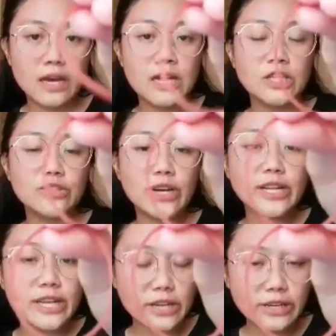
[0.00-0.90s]
Strain
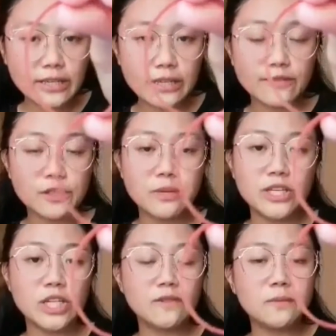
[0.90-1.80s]
here is a
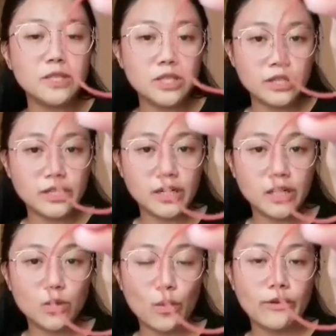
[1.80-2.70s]
deformation of a material
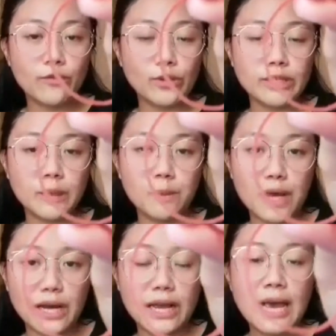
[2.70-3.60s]
when force is
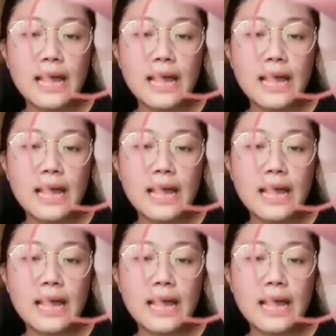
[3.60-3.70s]
applied.